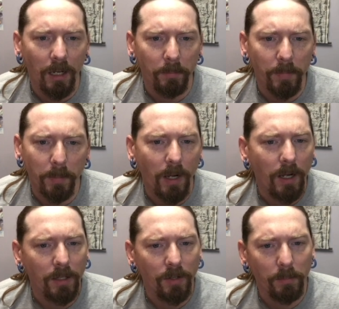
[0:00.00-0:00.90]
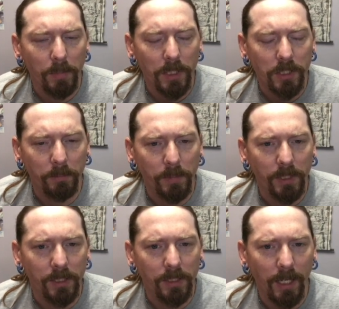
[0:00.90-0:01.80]
the pawn or the bishop
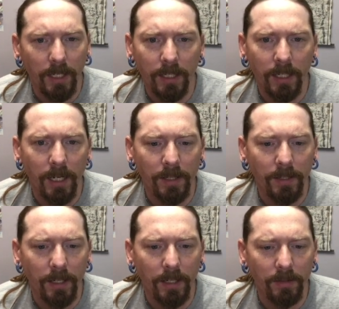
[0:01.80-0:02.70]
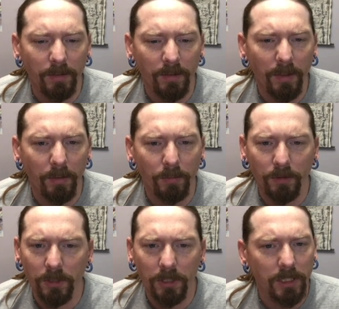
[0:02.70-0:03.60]
could take, and then the
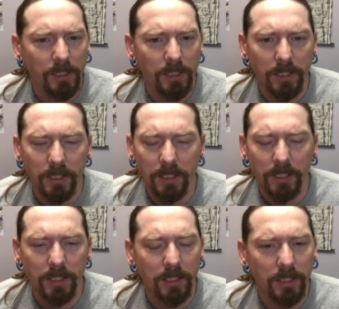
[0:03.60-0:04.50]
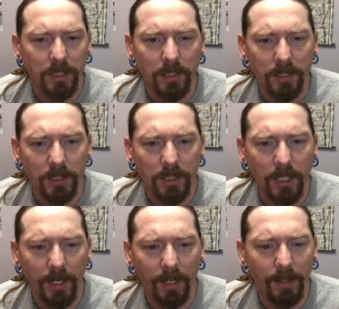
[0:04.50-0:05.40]
rook is just
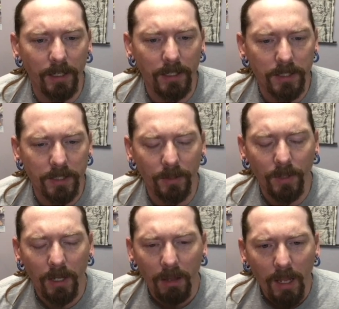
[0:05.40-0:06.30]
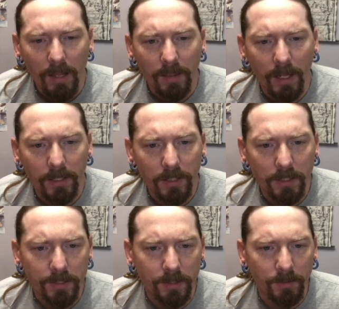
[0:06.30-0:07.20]
kind of there. So that
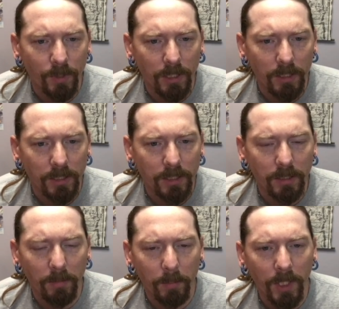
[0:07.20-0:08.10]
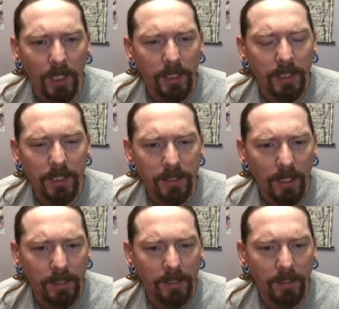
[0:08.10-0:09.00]
doesn't work, but it is an
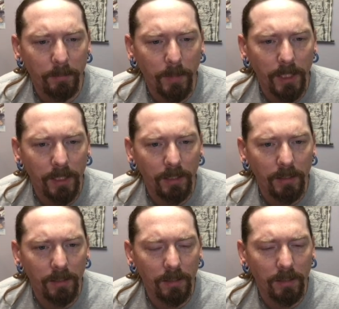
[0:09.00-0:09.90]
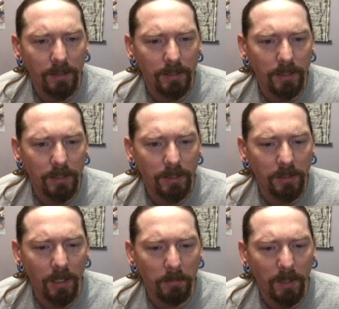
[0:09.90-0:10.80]
idea that might
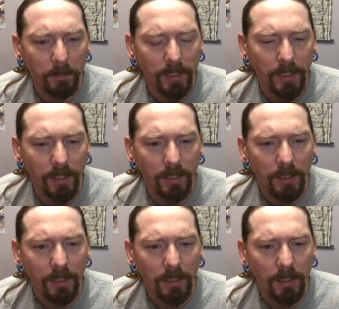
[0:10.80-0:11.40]
come up later.